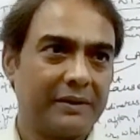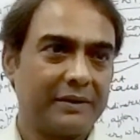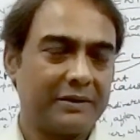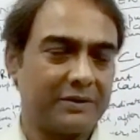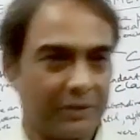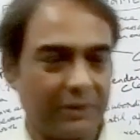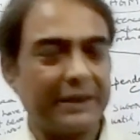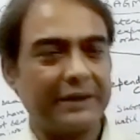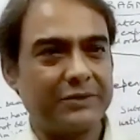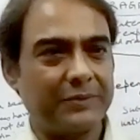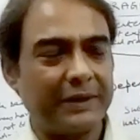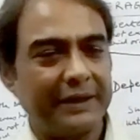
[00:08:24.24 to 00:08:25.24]
So that
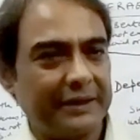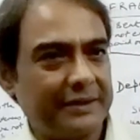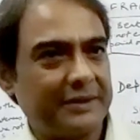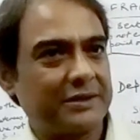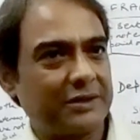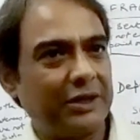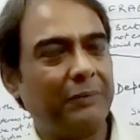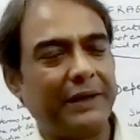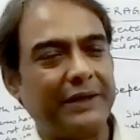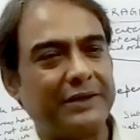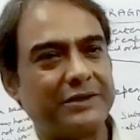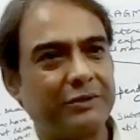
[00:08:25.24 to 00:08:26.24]
is why in
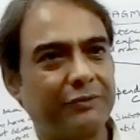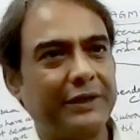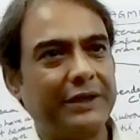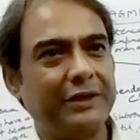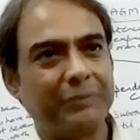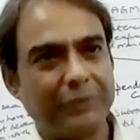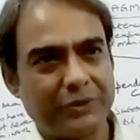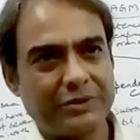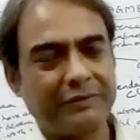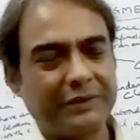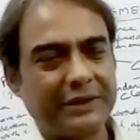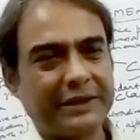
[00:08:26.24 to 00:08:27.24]
screenplays you find most
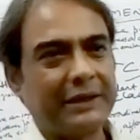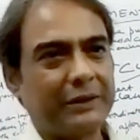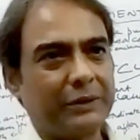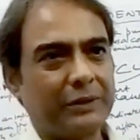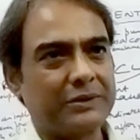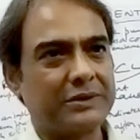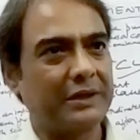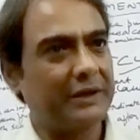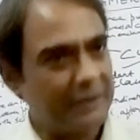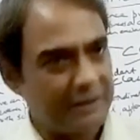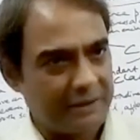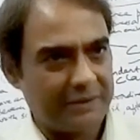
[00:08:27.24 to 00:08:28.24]
of the dialogues
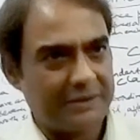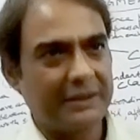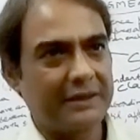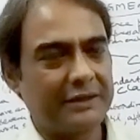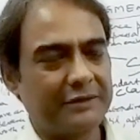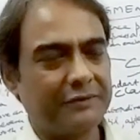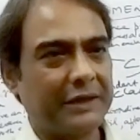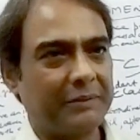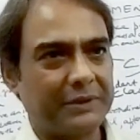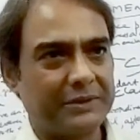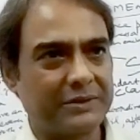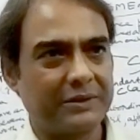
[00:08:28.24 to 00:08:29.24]
are sentence
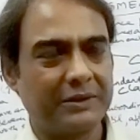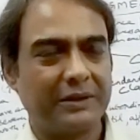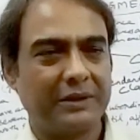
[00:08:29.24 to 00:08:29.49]
fragments.